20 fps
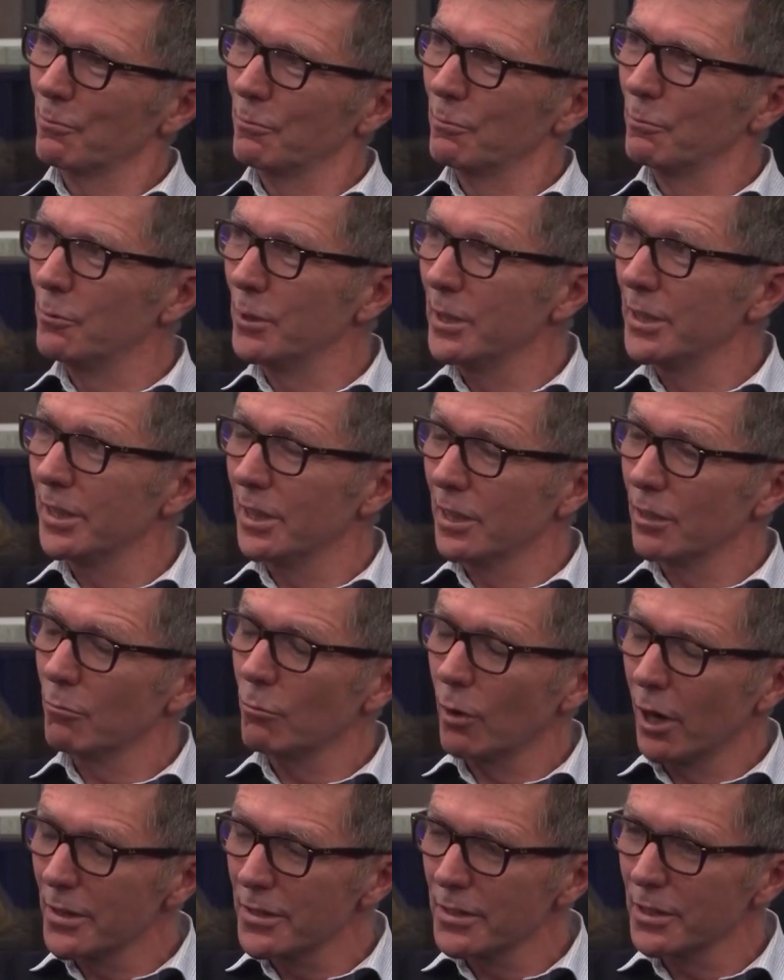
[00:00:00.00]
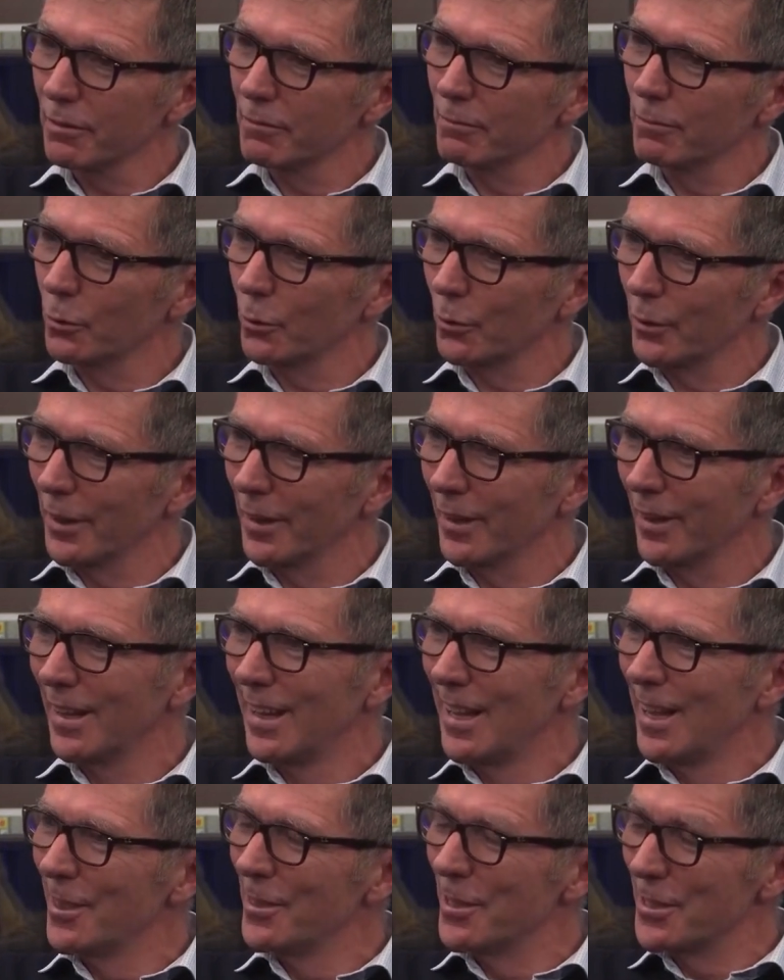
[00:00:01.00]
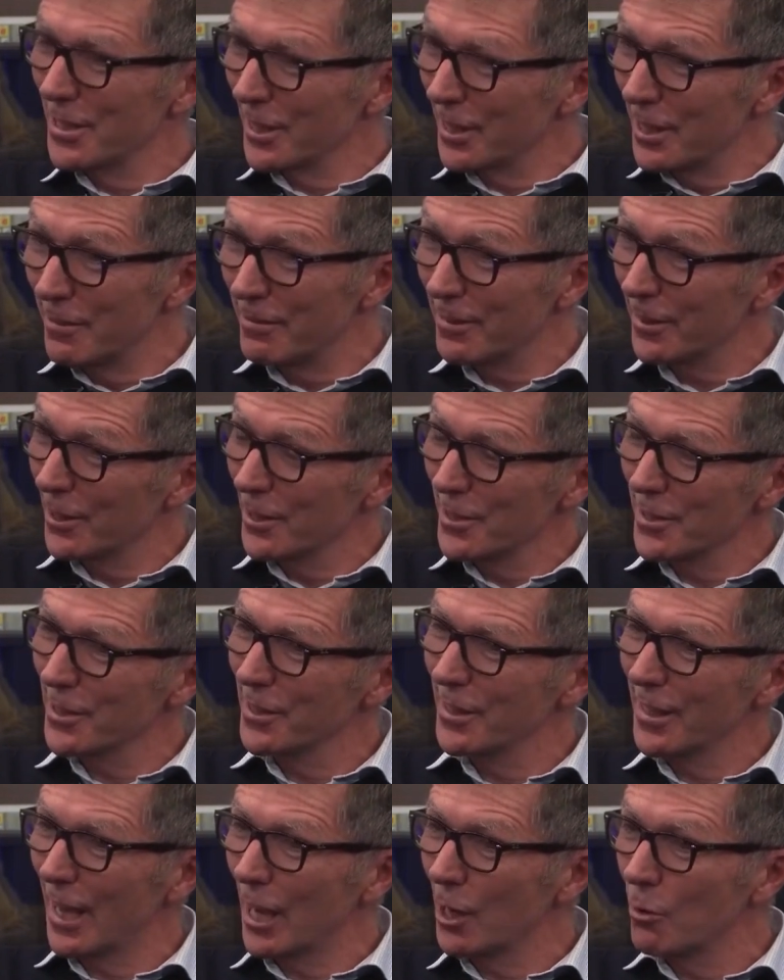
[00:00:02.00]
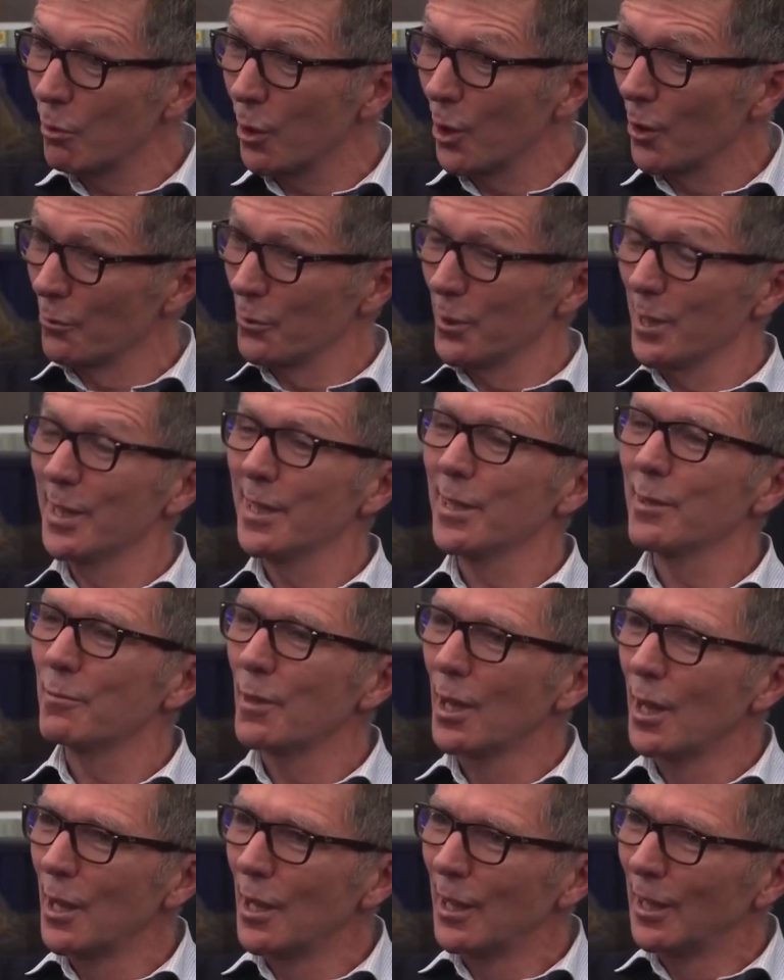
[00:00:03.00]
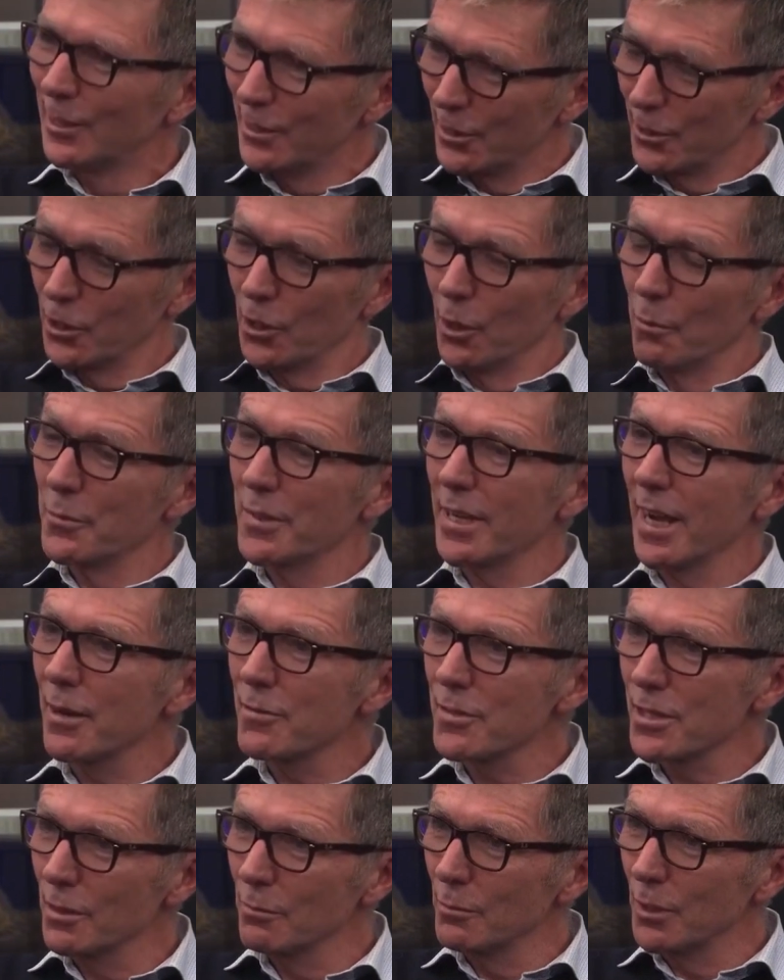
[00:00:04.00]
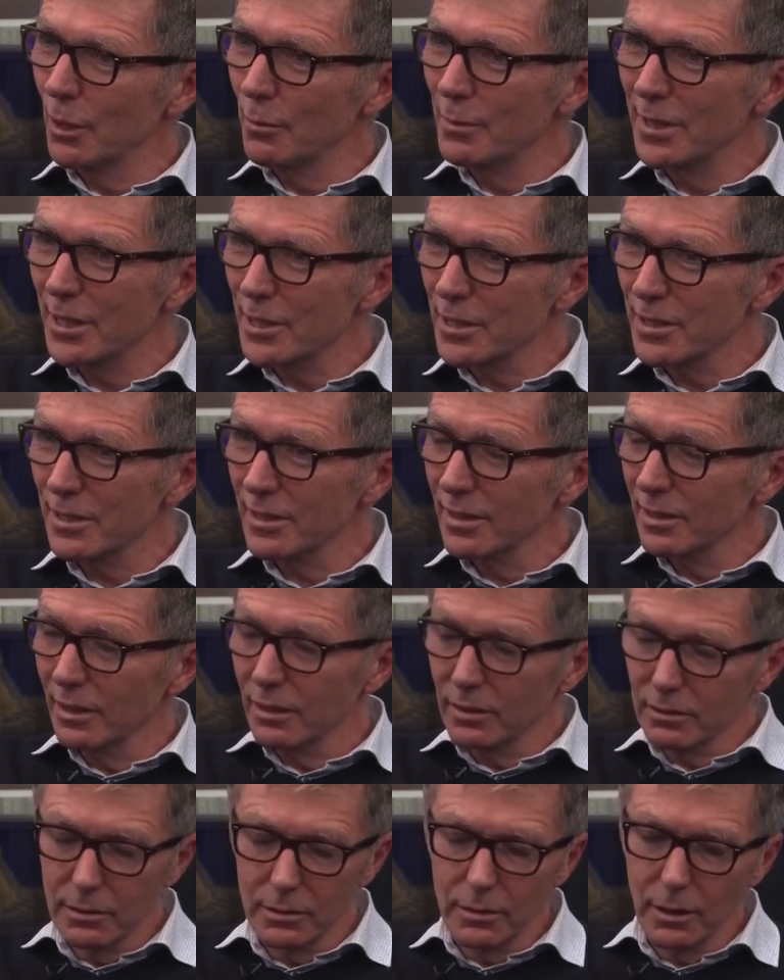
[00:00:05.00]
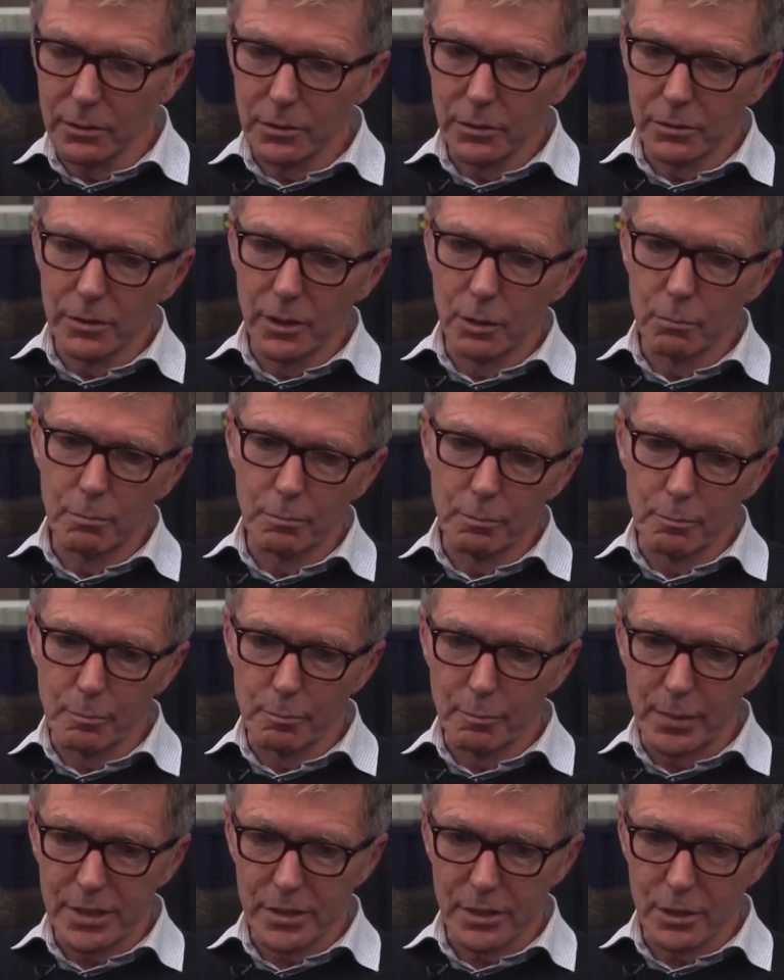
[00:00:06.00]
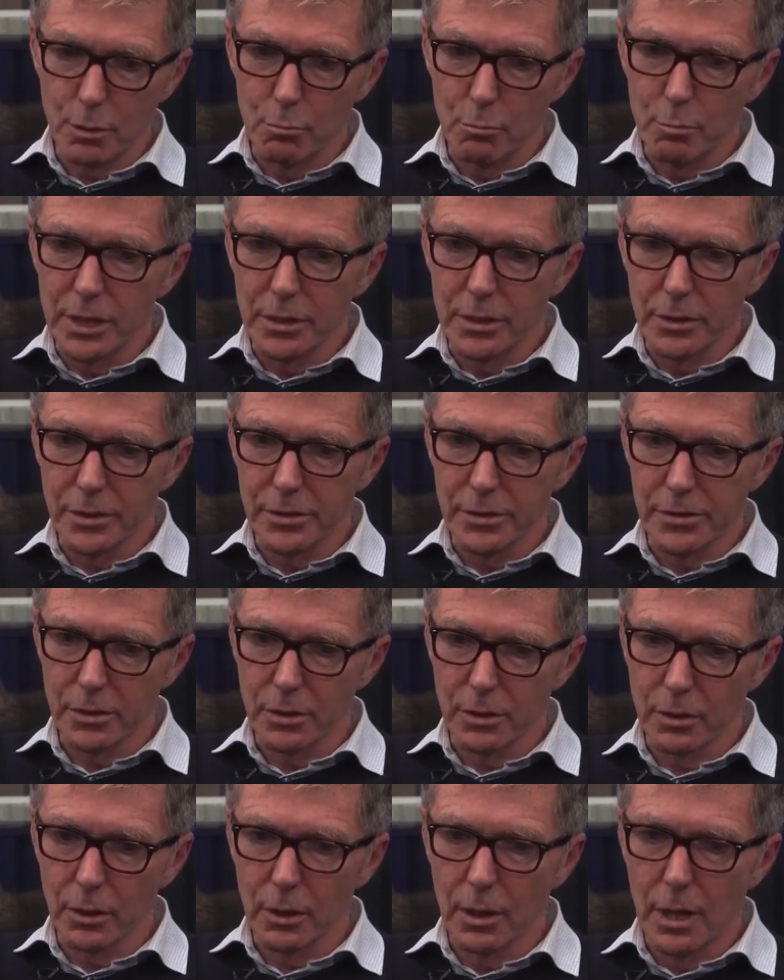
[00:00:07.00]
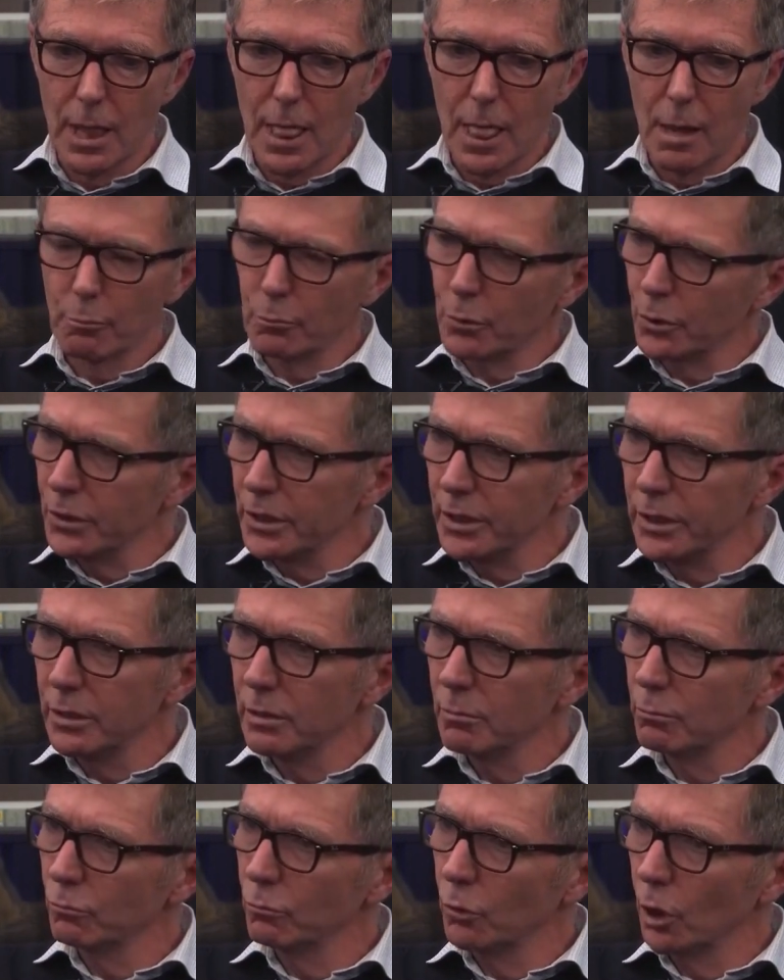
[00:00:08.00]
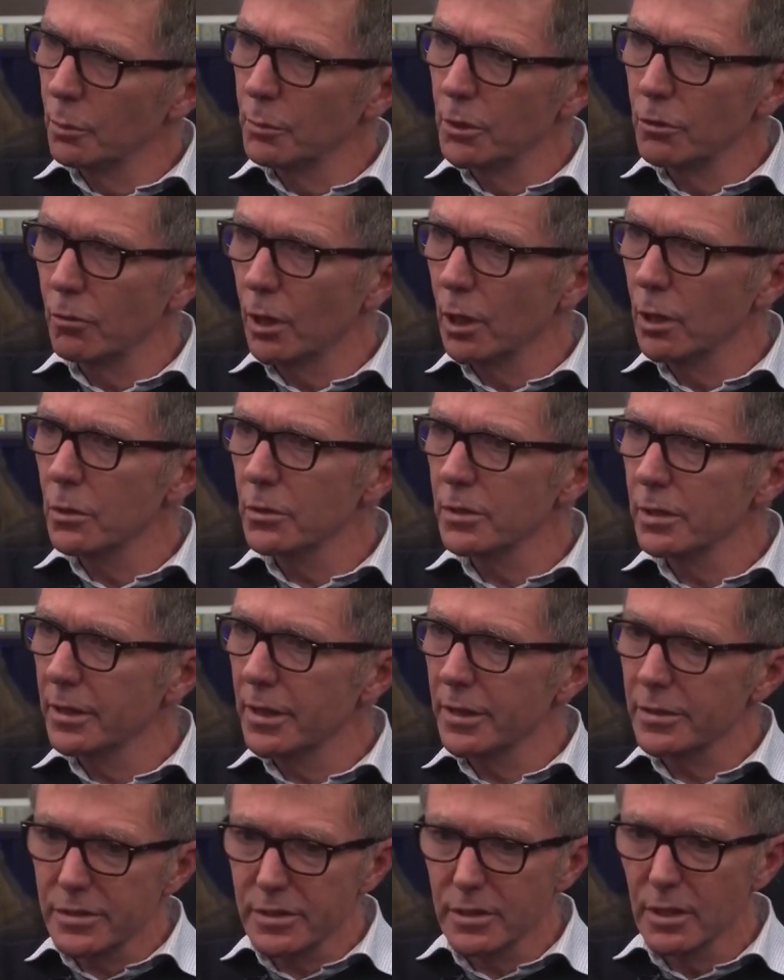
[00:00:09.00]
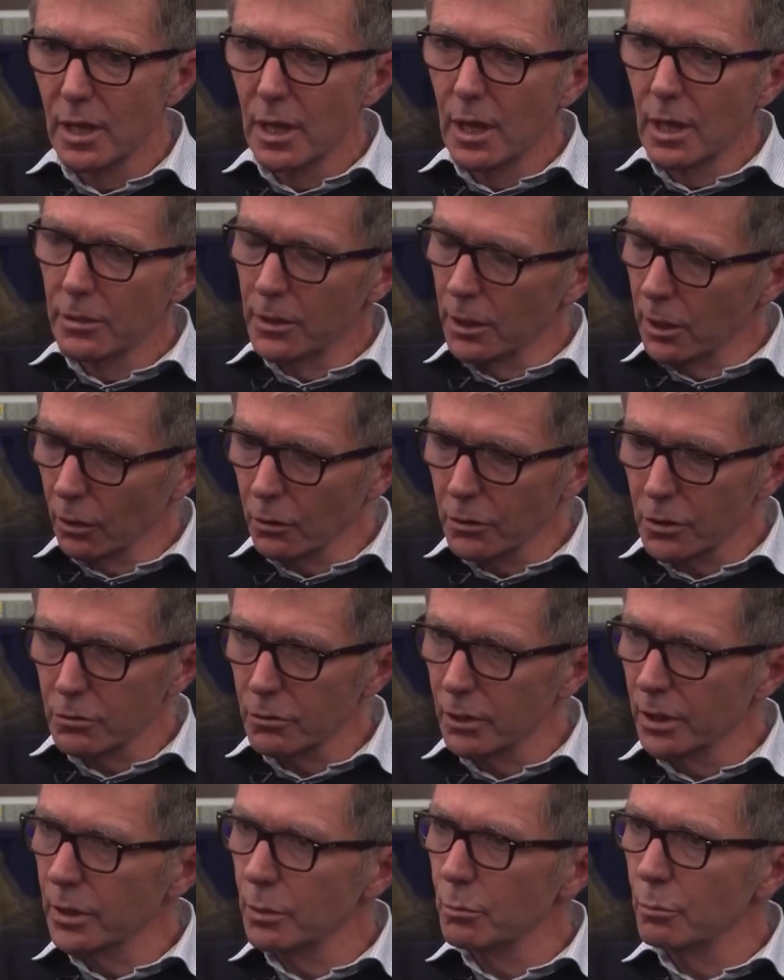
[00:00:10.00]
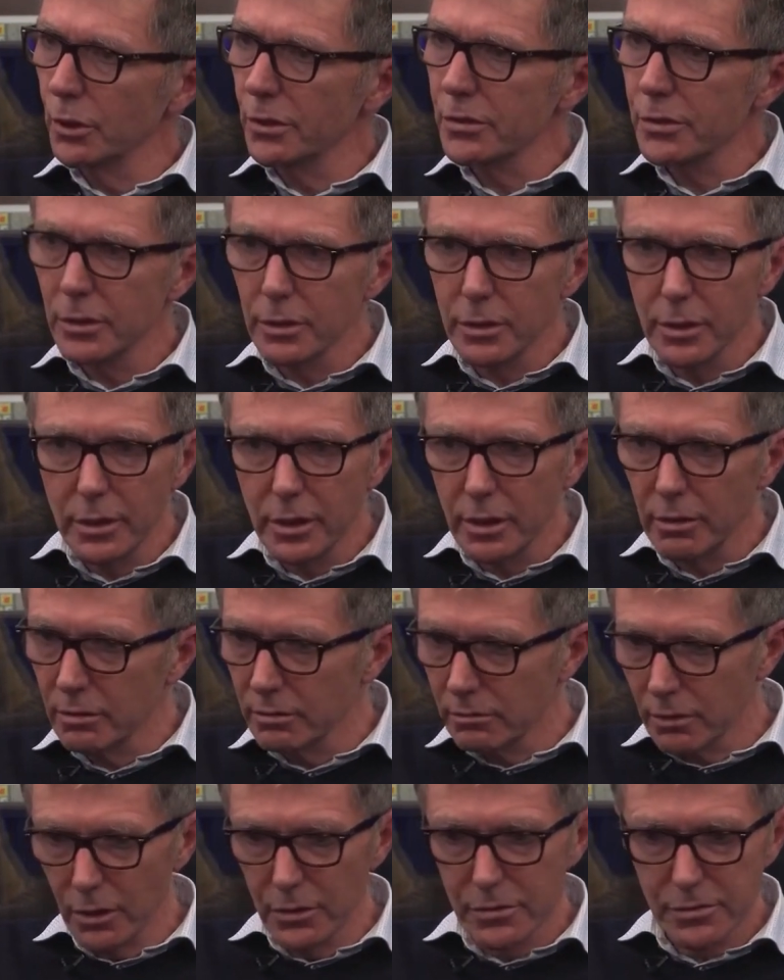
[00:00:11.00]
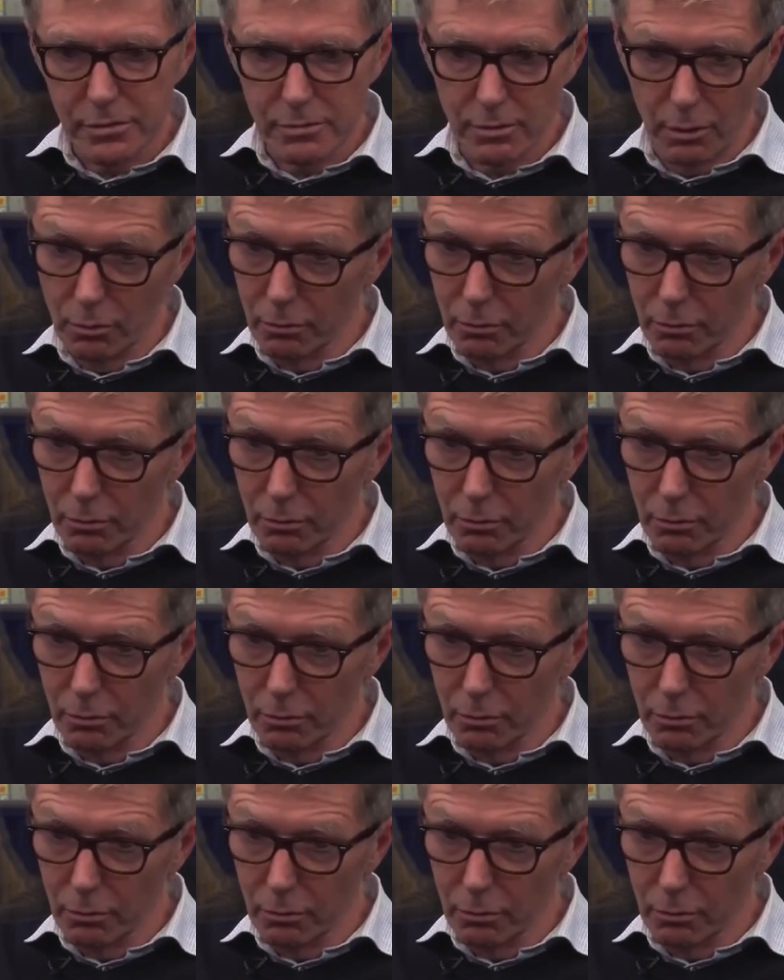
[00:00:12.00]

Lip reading: reading and writing for it, the significance of the A1 really jumped out at me. I mean, it's, you'd know better than me that it's a pre-Roman road, and it's the longest road in Britain, and it goes,